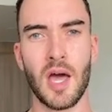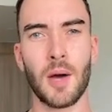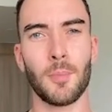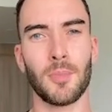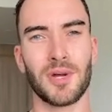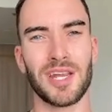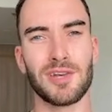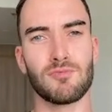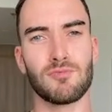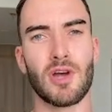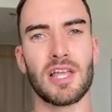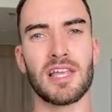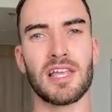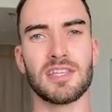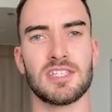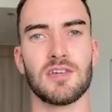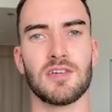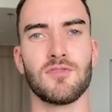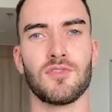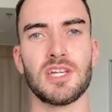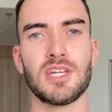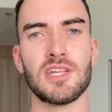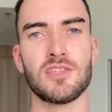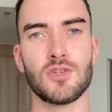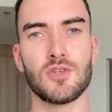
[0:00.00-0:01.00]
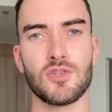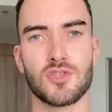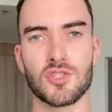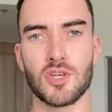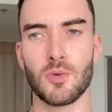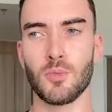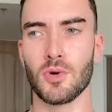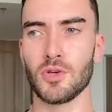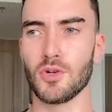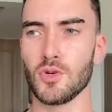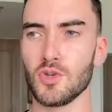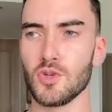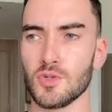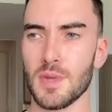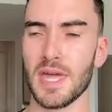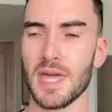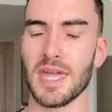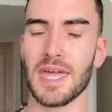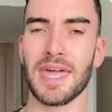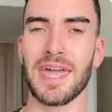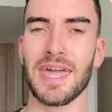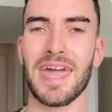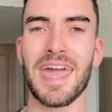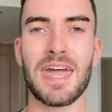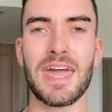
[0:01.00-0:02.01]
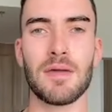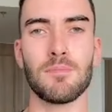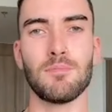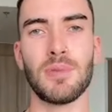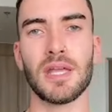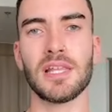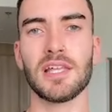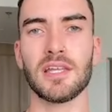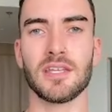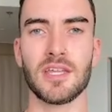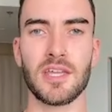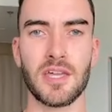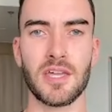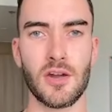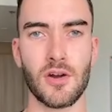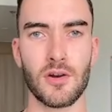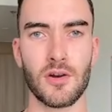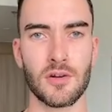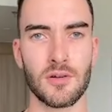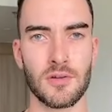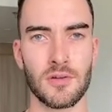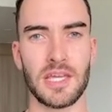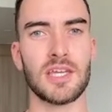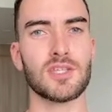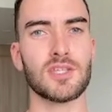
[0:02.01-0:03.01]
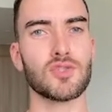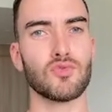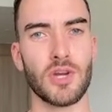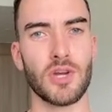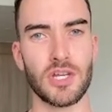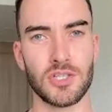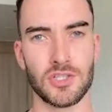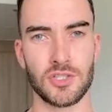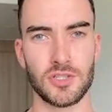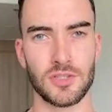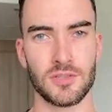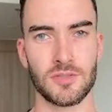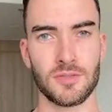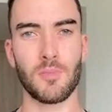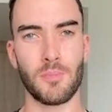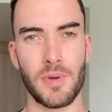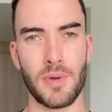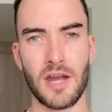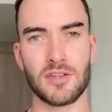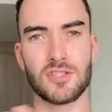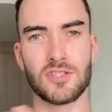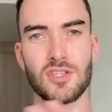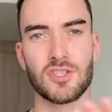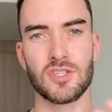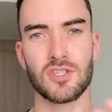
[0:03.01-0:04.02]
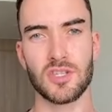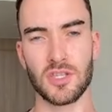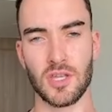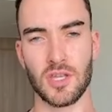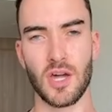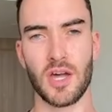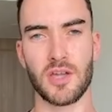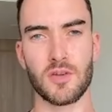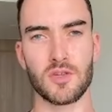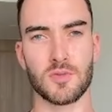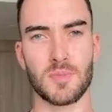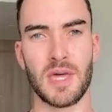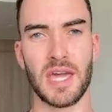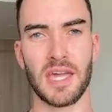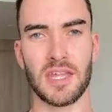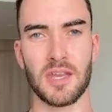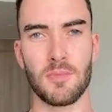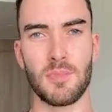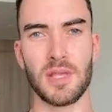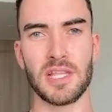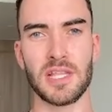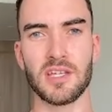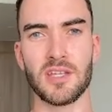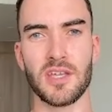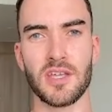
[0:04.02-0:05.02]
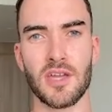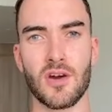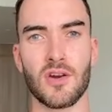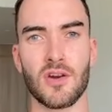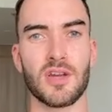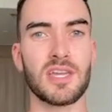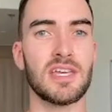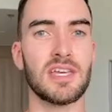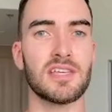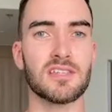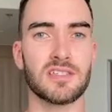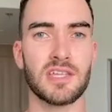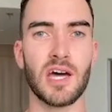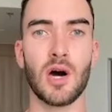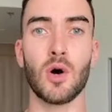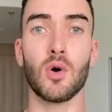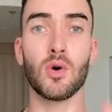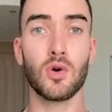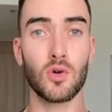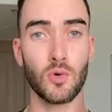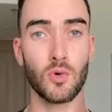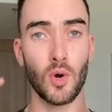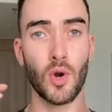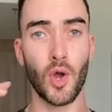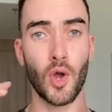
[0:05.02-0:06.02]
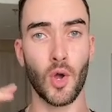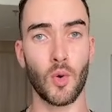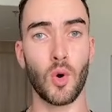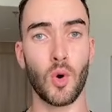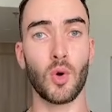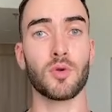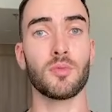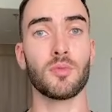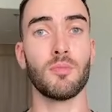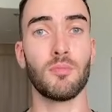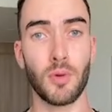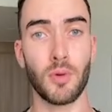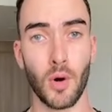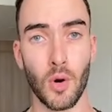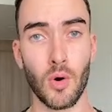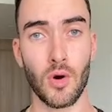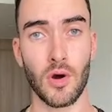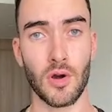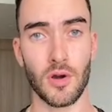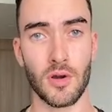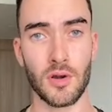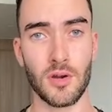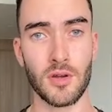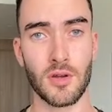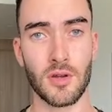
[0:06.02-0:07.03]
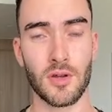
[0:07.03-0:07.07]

But in relativity to someone who's making a billion a year, he is rich compared to the guy who's making a million a year, he is now quote unquote poor.